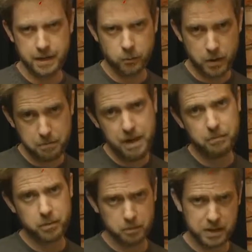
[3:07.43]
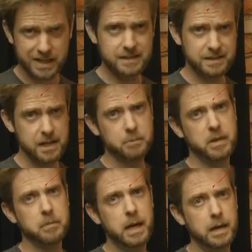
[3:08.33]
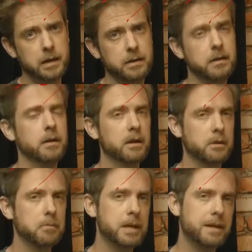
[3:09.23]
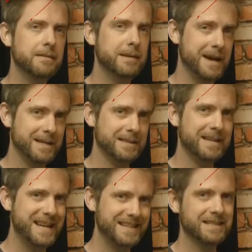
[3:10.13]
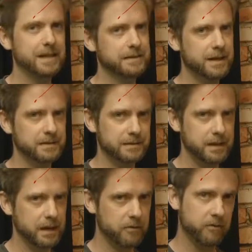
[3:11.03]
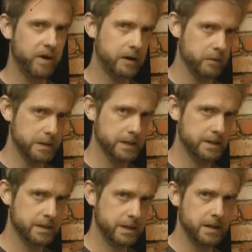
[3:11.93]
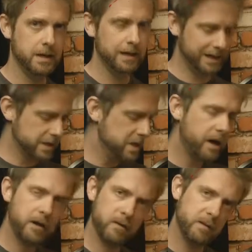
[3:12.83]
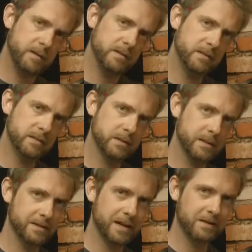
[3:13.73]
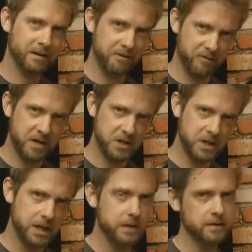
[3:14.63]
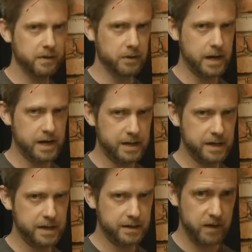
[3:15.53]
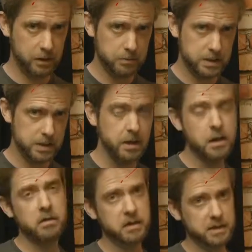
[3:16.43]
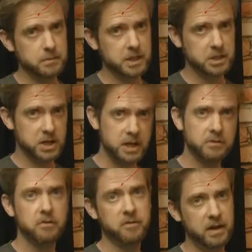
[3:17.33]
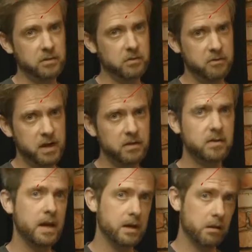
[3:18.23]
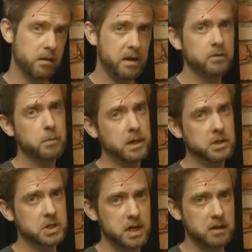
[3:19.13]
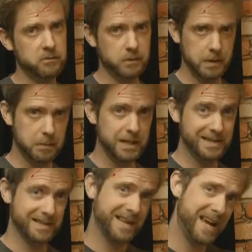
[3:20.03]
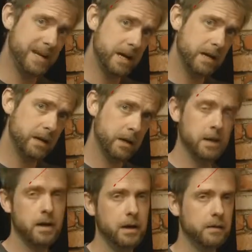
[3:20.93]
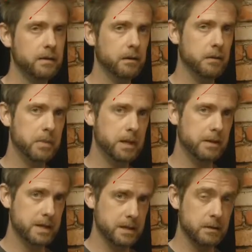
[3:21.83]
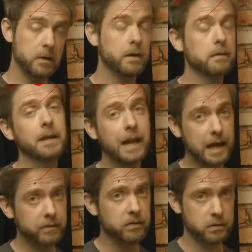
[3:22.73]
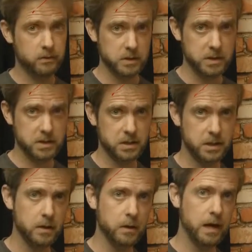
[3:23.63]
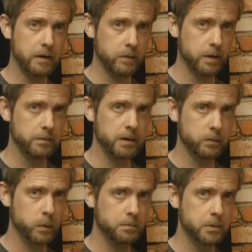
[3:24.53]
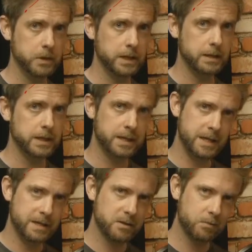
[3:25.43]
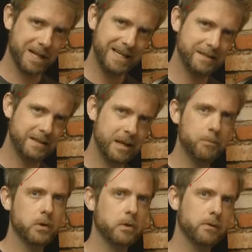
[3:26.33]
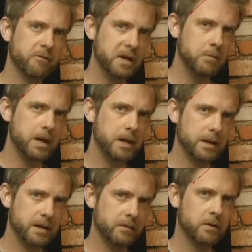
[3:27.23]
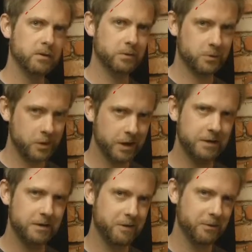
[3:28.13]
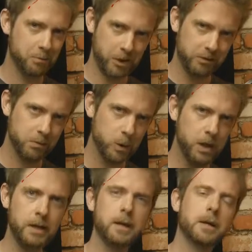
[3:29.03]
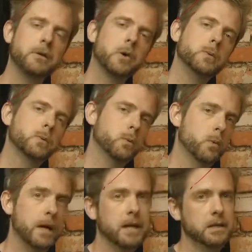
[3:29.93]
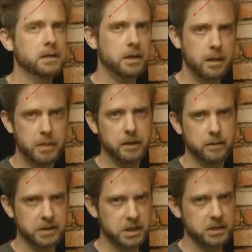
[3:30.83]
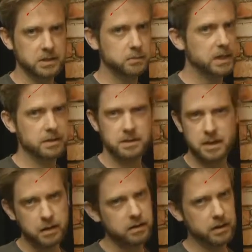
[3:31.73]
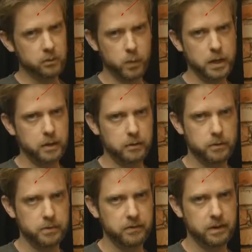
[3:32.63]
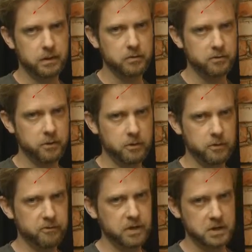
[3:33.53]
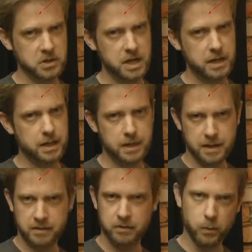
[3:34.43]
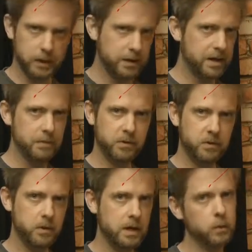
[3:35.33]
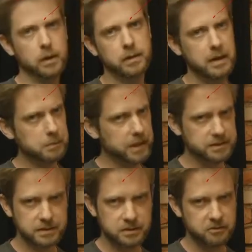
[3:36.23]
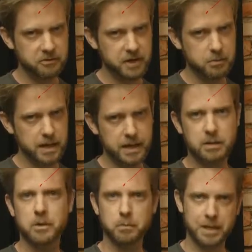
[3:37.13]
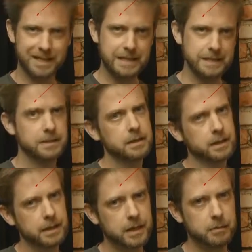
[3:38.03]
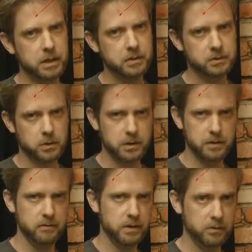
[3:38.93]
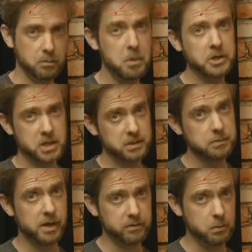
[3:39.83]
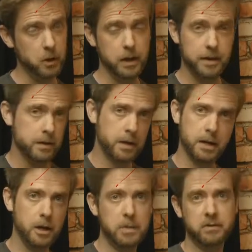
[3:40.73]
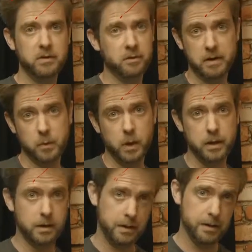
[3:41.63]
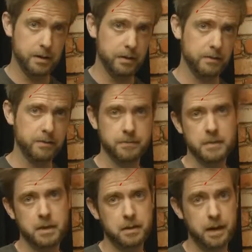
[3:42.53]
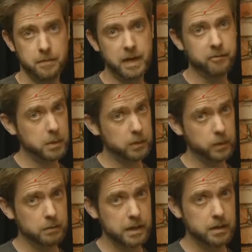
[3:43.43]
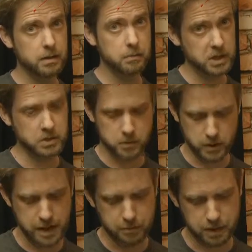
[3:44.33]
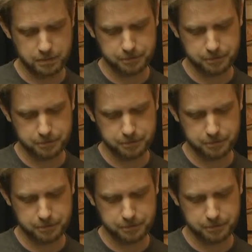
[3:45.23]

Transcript: Remember, please keep in mind that the PTS is a testing environment. Like, none of this is actually finished yet. It's under active development. Things might change from phase to phase, and things might change from the PTS ending until the PTS or the live servers go live with update 1.8. So please keep your feedback as constructive as possible. Don't rage about the changes, because nothing is 100% confirmed or finished yet. So we'll keep tuning, we'll keep listening to feedback, but please keep it constructive as much as possible, and it'll be easier for everyone, and yeah, everybody will be much more happy.